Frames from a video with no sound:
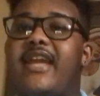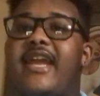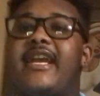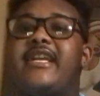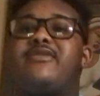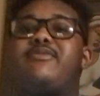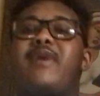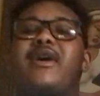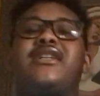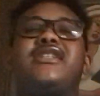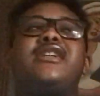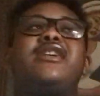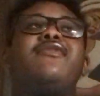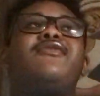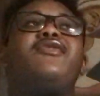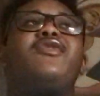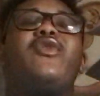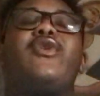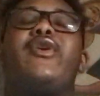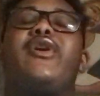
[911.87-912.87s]
especially
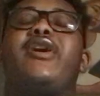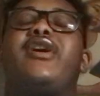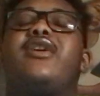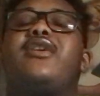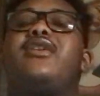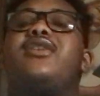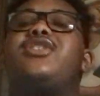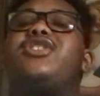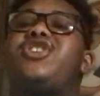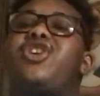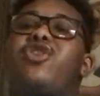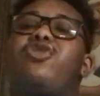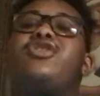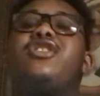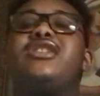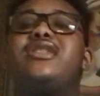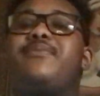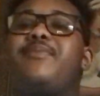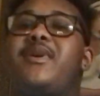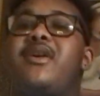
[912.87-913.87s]
for
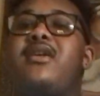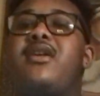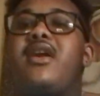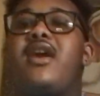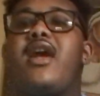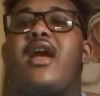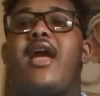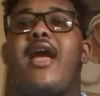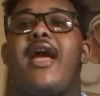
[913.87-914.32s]
children's book.